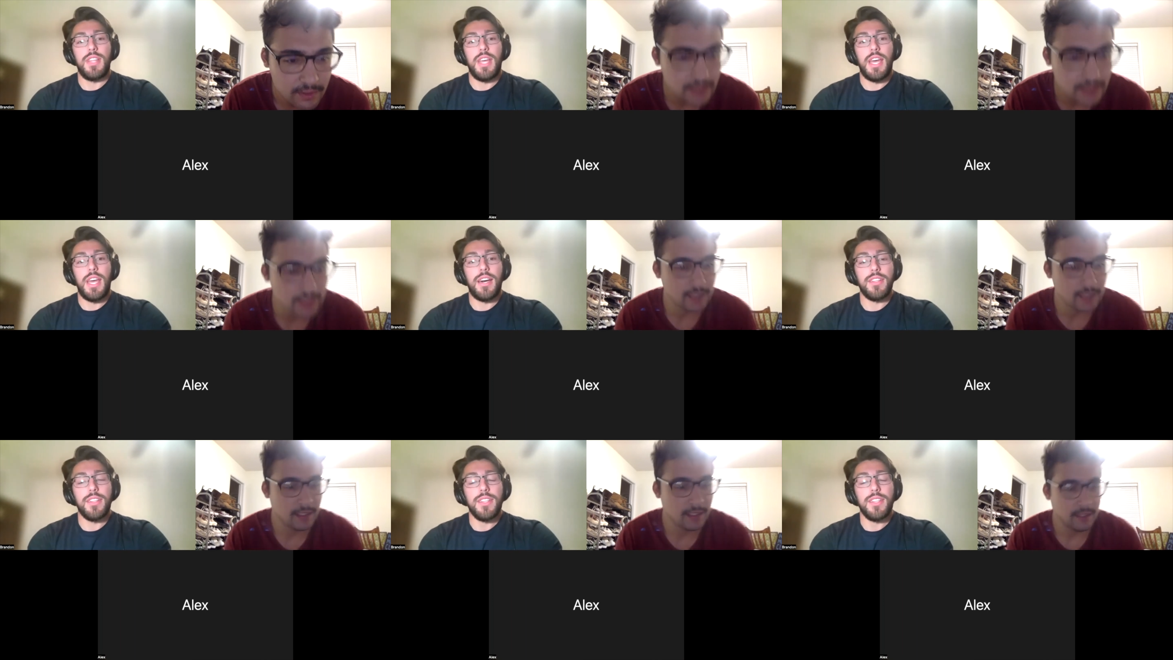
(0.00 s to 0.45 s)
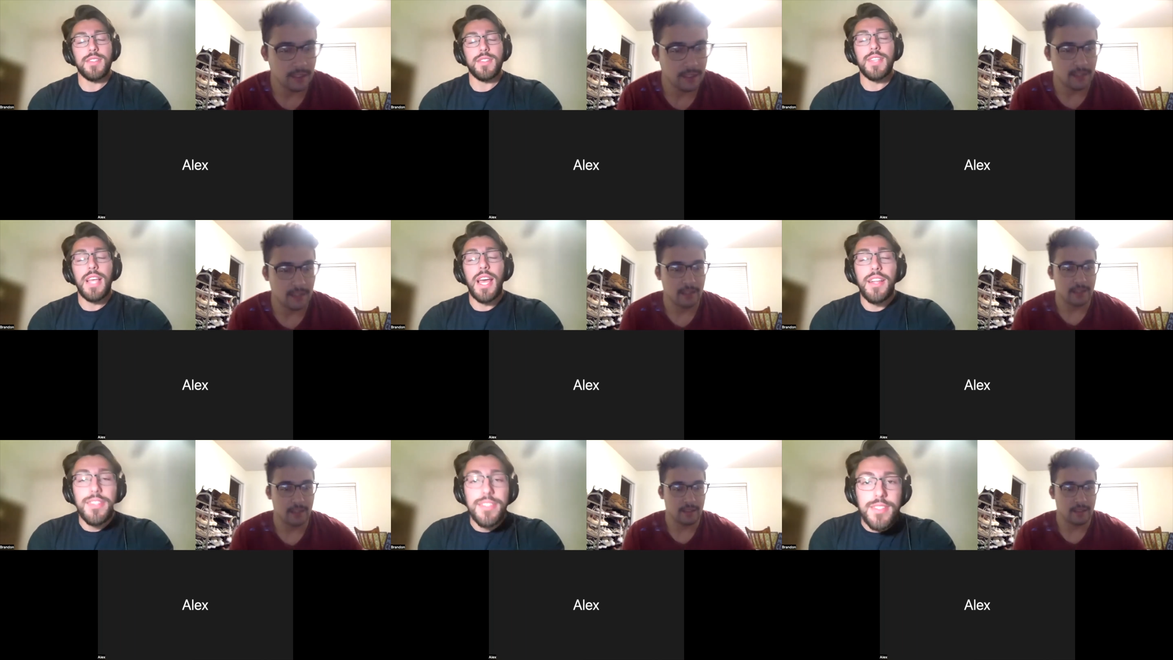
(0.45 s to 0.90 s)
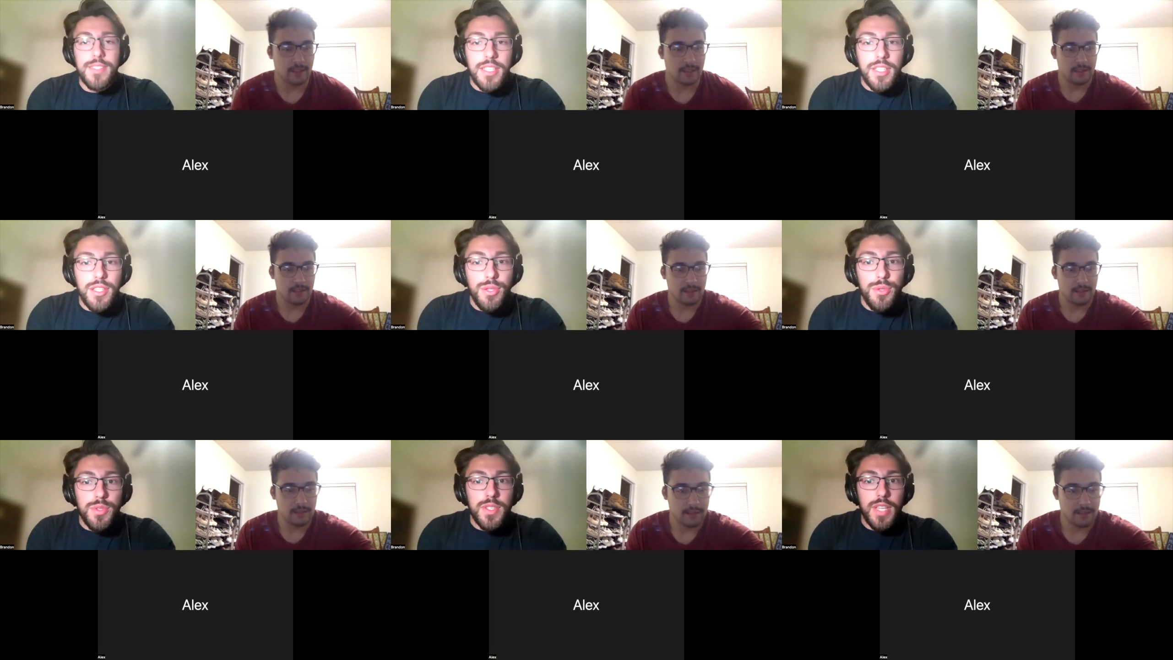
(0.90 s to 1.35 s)
Speaker 1: Alex. Alex, can
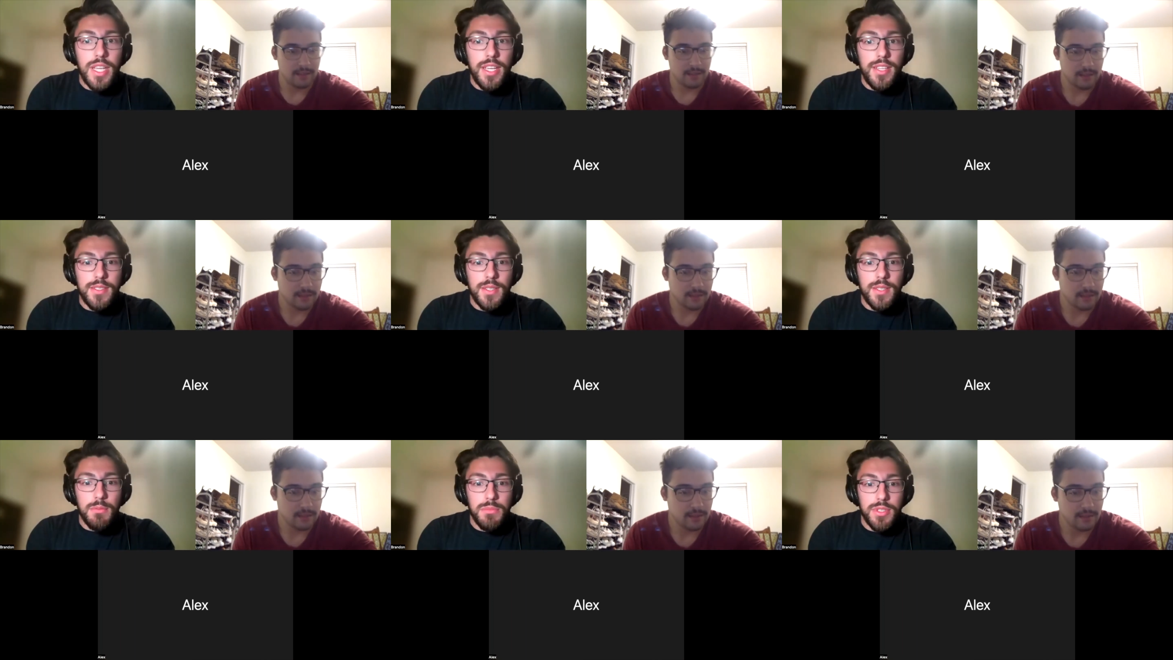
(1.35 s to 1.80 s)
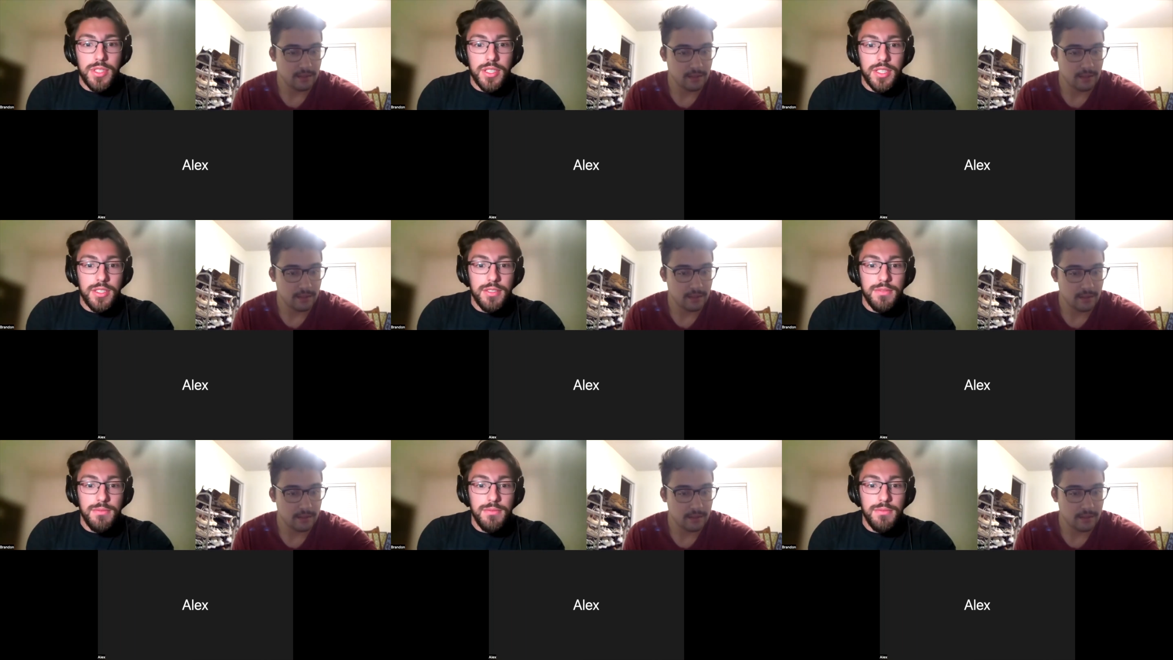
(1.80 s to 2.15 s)
you say something?